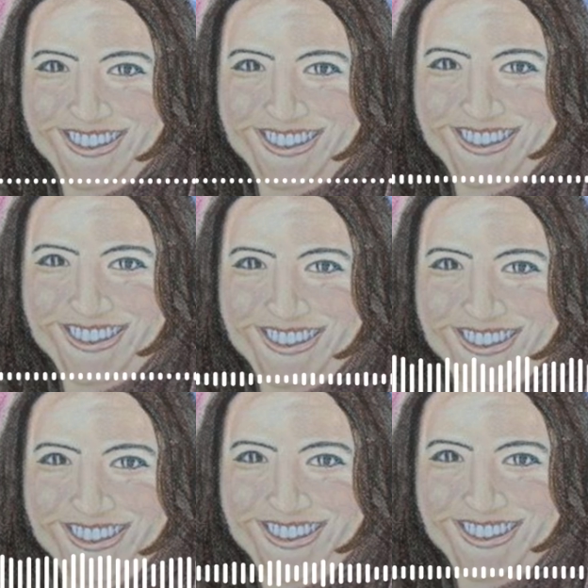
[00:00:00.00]
If you
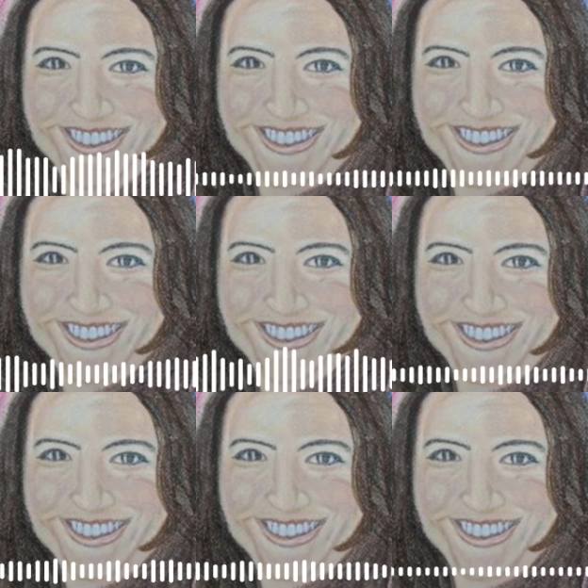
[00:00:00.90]
love this episode
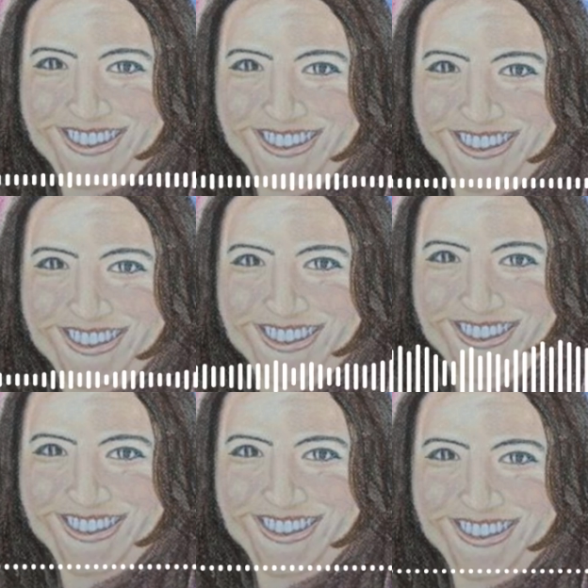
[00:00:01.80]
and want to learn
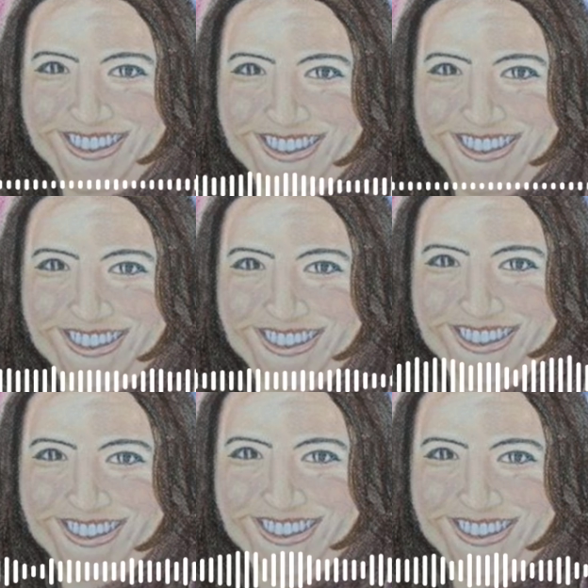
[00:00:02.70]
more, head over
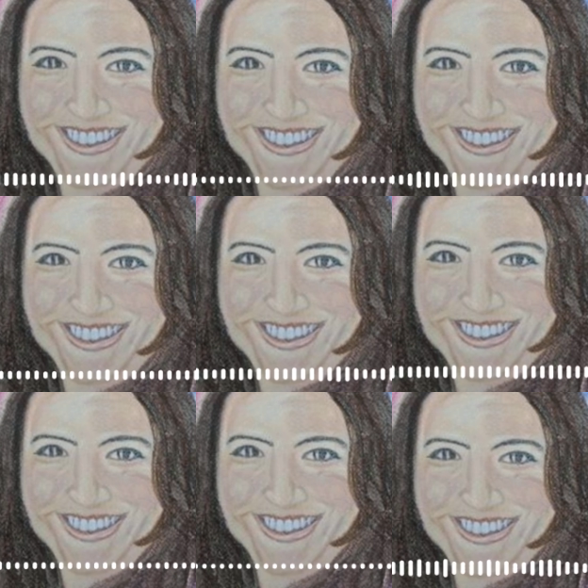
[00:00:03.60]
to
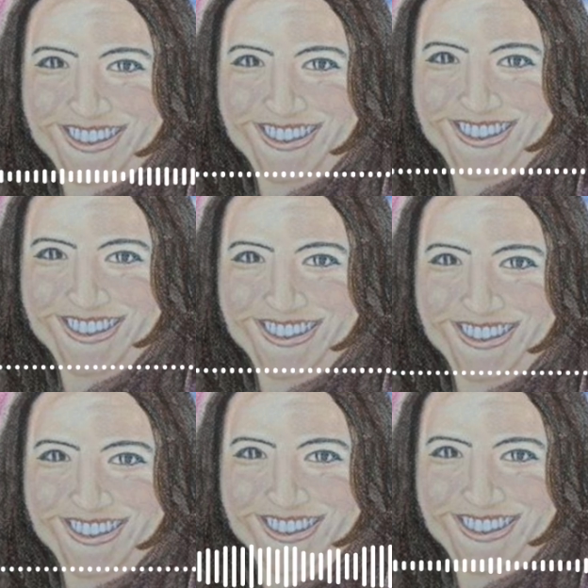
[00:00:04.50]
outofbodyecstasy.com.
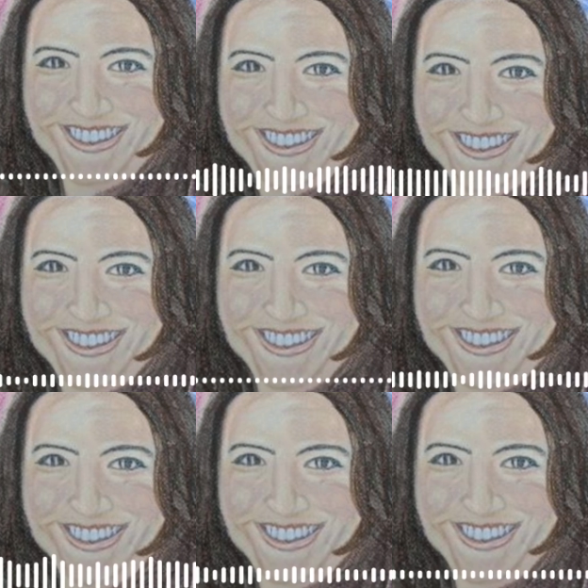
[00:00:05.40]
There you will find a
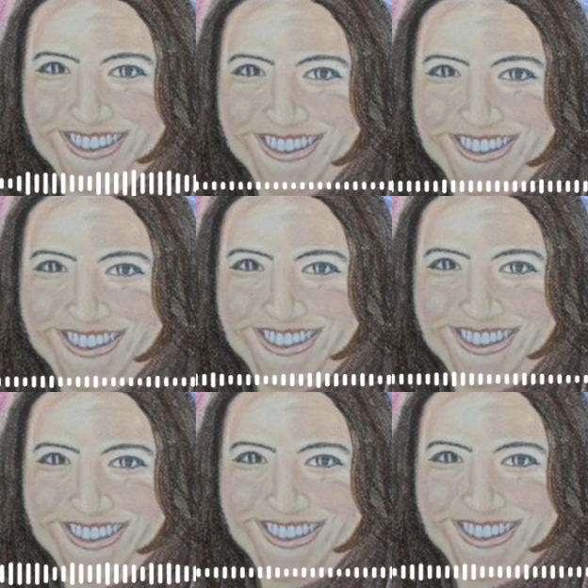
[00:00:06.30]
ton of resources
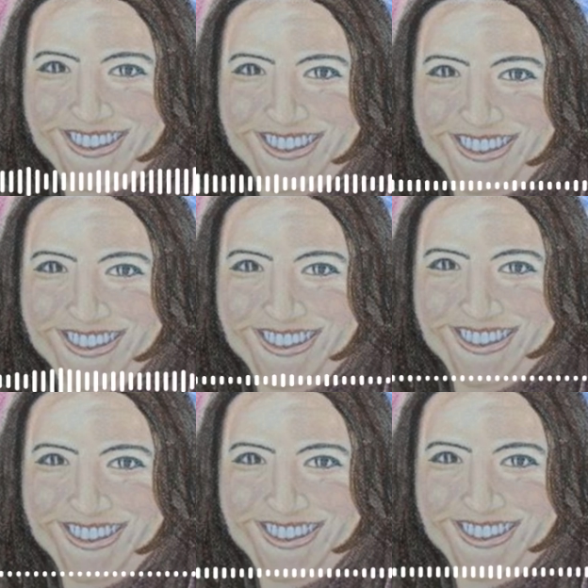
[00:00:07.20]
and information,
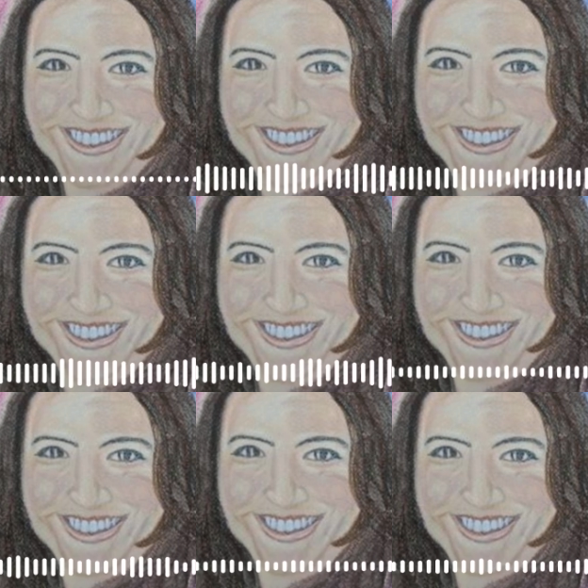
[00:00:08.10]
including how to
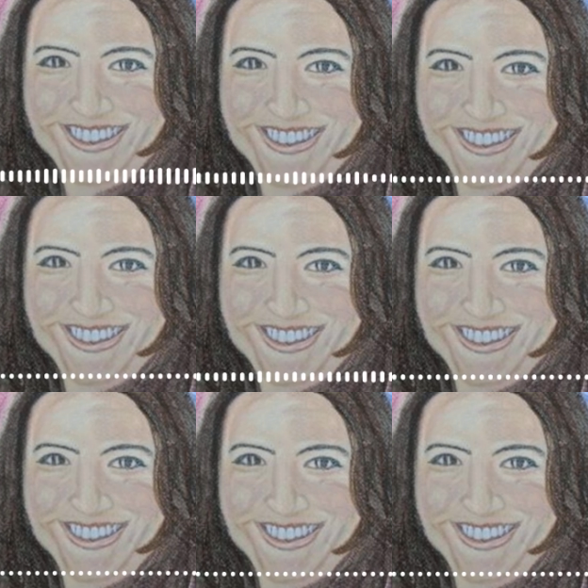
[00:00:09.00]
book a reading with me.